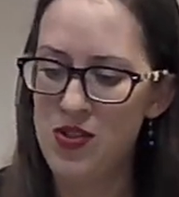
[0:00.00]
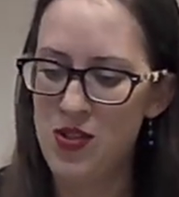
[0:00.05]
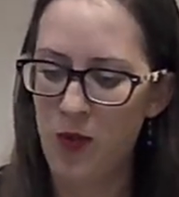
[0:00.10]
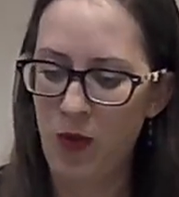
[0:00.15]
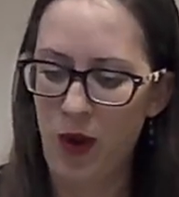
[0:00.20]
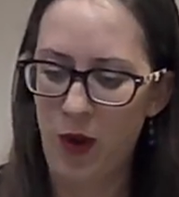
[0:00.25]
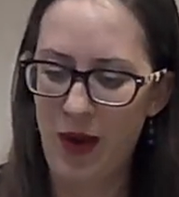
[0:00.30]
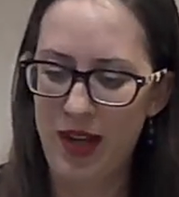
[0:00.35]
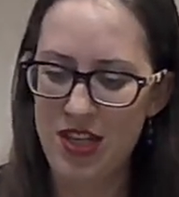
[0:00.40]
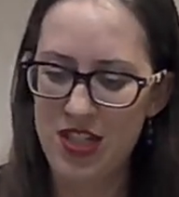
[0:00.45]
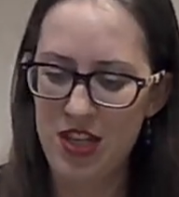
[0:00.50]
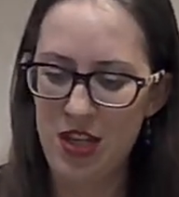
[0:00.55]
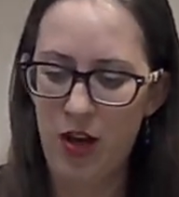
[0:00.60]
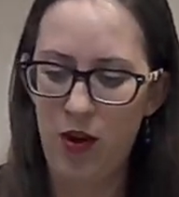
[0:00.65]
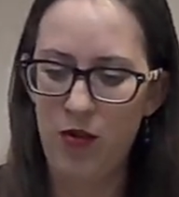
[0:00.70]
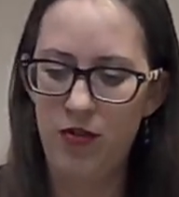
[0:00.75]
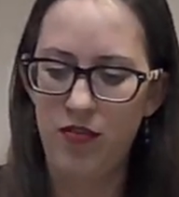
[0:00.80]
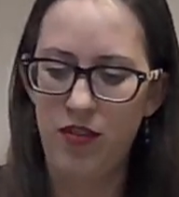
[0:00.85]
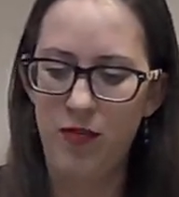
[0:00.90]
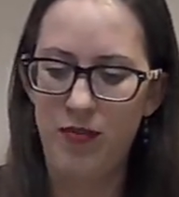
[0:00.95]
So we're going to
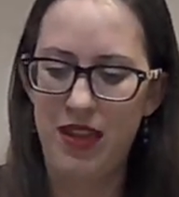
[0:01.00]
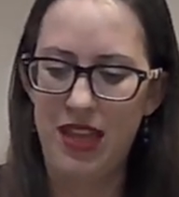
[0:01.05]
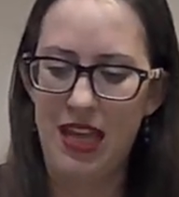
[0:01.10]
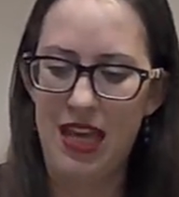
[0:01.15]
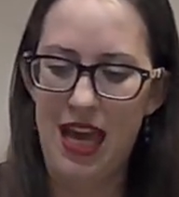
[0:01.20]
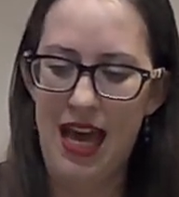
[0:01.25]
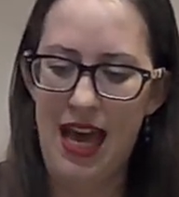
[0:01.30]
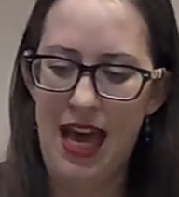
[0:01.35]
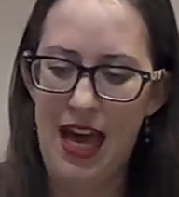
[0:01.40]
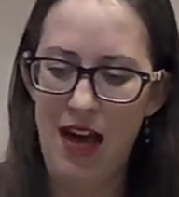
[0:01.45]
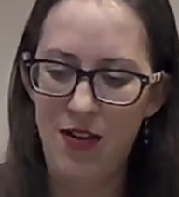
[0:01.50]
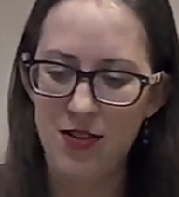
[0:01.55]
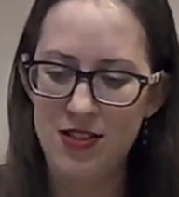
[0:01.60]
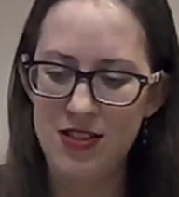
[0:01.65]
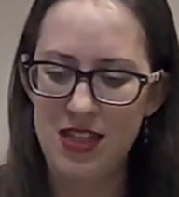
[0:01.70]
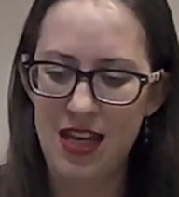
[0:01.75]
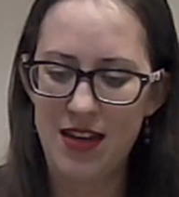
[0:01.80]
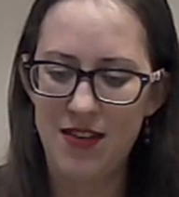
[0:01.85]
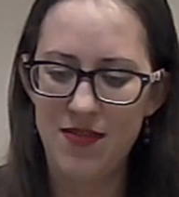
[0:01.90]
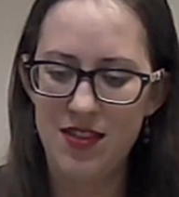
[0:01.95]
go from the
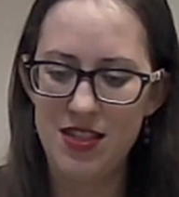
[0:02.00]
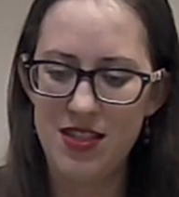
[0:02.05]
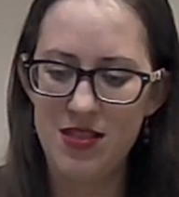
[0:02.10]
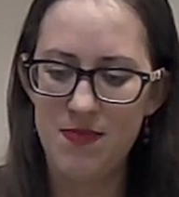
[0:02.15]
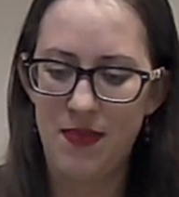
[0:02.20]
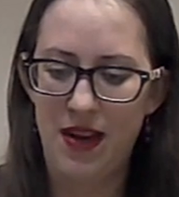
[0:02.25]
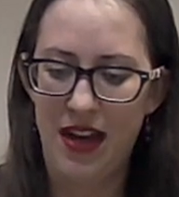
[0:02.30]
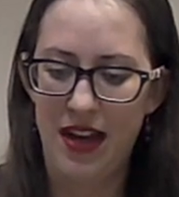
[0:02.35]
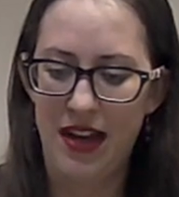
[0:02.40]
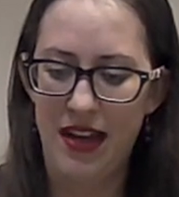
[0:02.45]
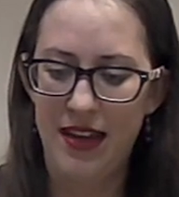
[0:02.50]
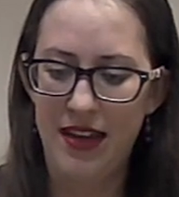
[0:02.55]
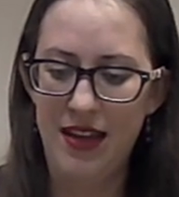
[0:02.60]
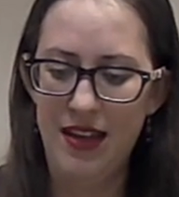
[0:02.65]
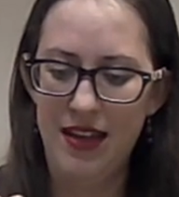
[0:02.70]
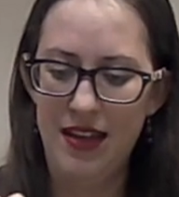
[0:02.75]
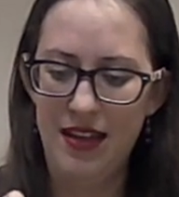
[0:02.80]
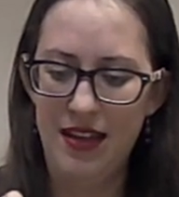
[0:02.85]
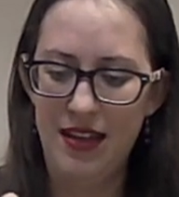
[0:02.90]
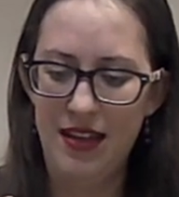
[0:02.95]
outside of the
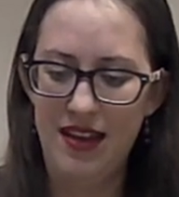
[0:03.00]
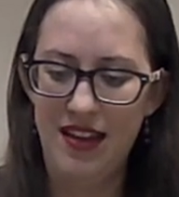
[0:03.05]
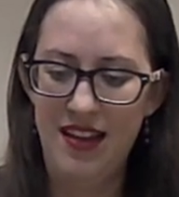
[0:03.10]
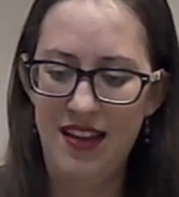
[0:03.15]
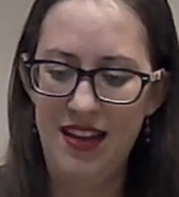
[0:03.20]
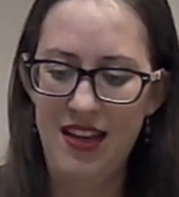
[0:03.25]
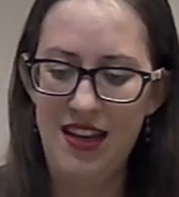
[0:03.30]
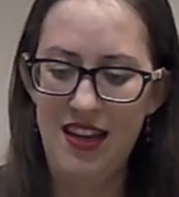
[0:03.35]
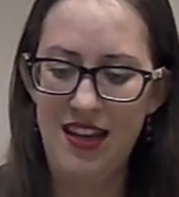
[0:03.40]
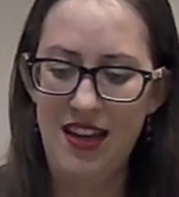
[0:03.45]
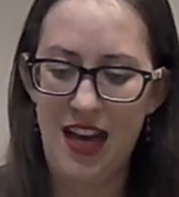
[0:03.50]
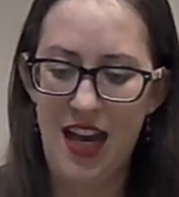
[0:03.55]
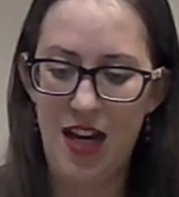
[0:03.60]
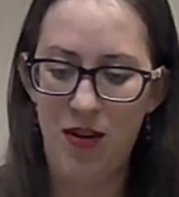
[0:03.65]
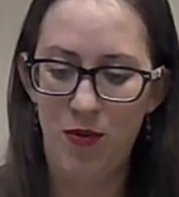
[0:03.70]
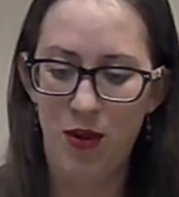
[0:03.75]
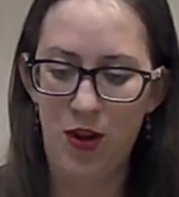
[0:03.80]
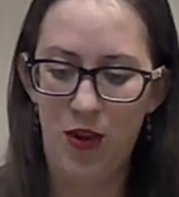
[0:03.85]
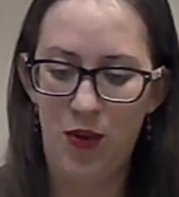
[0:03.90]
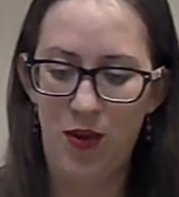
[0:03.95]
spine,
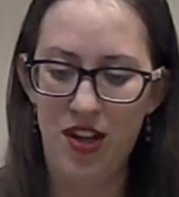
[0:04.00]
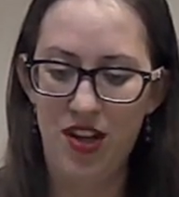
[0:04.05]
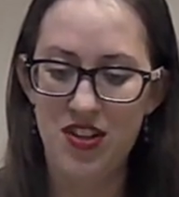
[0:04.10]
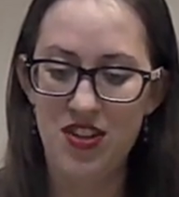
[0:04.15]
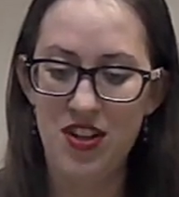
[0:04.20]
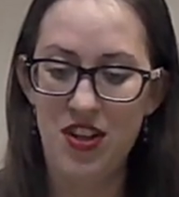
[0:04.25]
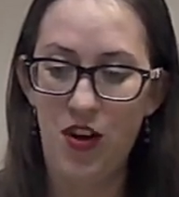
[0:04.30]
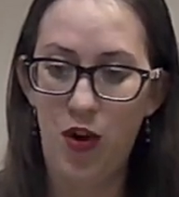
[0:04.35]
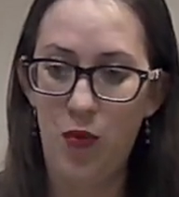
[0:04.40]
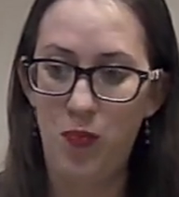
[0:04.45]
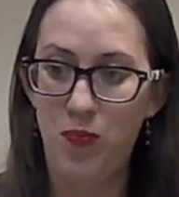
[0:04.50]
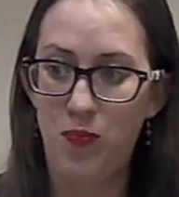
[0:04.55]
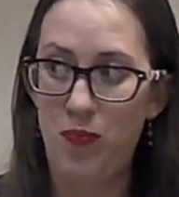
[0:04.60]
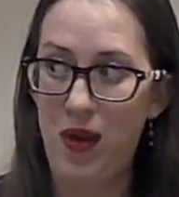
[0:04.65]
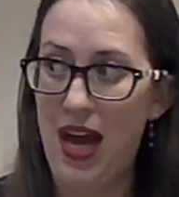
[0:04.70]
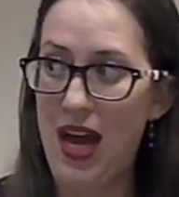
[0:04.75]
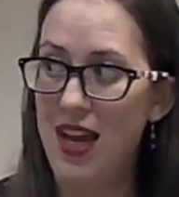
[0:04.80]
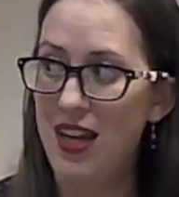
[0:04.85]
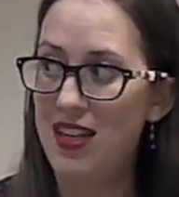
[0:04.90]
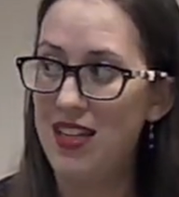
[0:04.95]
and we're going to go
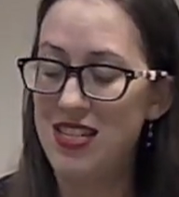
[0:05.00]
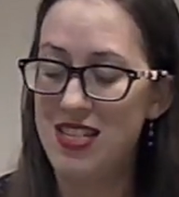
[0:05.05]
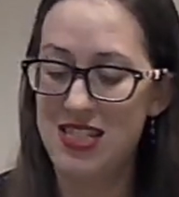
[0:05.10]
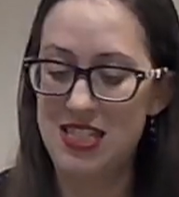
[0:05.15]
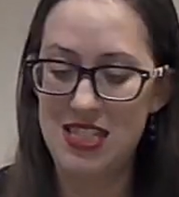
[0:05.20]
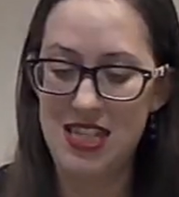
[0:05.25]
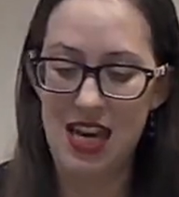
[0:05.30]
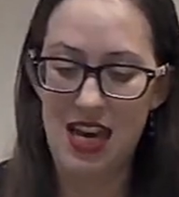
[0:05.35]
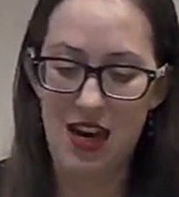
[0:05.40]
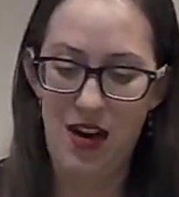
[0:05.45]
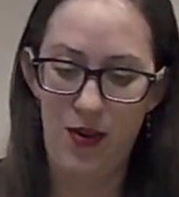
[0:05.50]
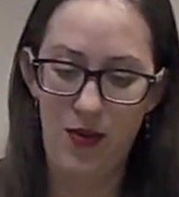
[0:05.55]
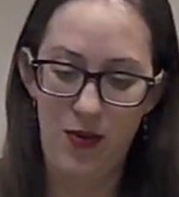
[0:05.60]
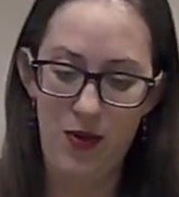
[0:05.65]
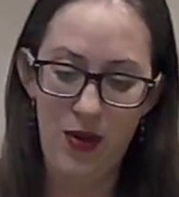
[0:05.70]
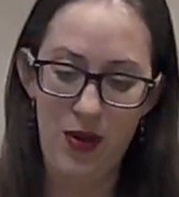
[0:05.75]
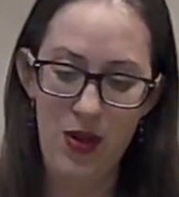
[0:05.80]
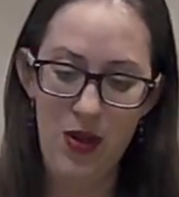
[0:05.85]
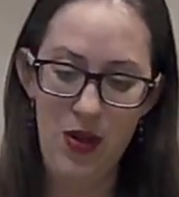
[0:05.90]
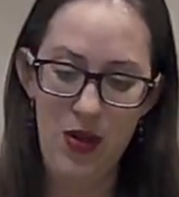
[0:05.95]
back
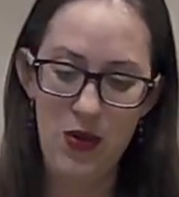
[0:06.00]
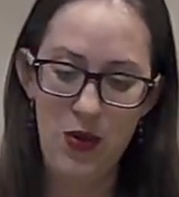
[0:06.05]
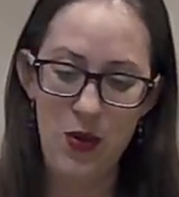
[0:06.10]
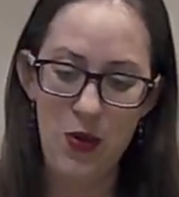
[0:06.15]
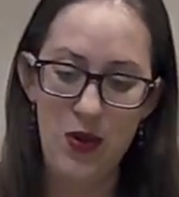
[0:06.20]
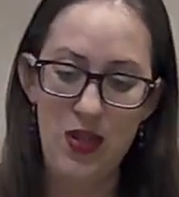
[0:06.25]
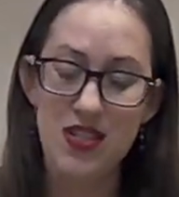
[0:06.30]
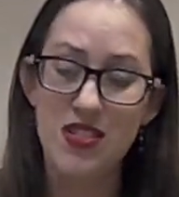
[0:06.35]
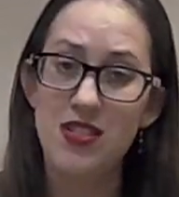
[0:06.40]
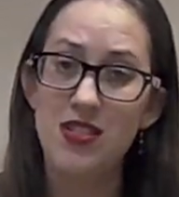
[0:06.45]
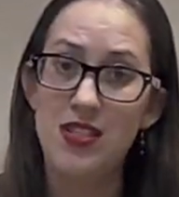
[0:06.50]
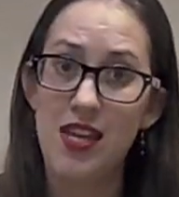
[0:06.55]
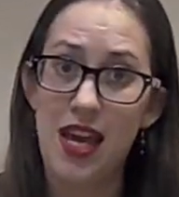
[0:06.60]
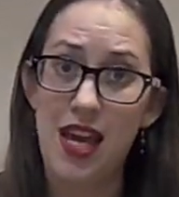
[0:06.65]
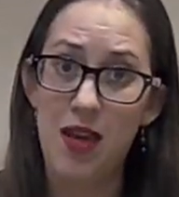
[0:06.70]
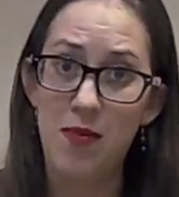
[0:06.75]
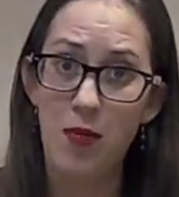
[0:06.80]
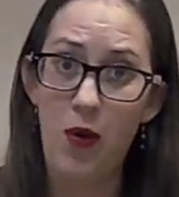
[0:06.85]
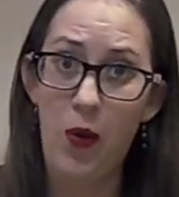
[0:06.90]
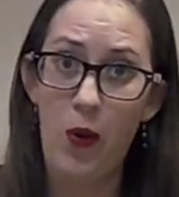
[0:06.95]
down through the
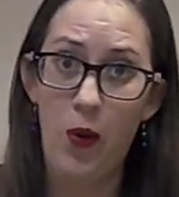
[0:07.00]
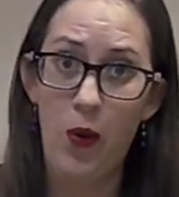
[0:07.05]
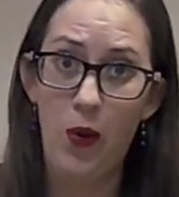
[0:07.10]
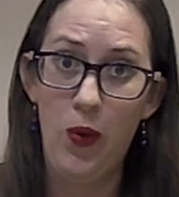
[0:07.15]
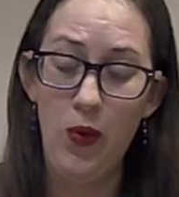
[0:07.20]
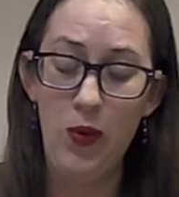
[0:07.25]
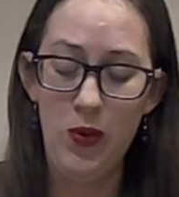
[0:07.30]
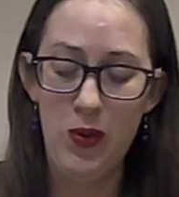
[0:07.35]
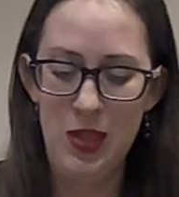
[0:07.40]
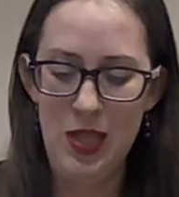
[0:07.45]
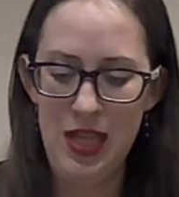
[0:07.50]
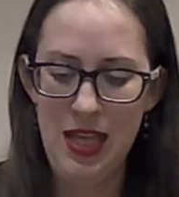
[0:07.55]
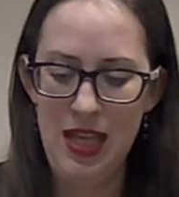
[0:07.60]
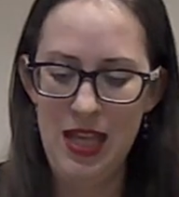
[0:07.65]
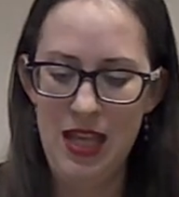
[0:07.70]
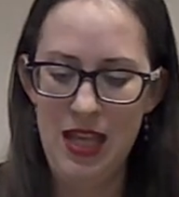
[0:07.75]
same hole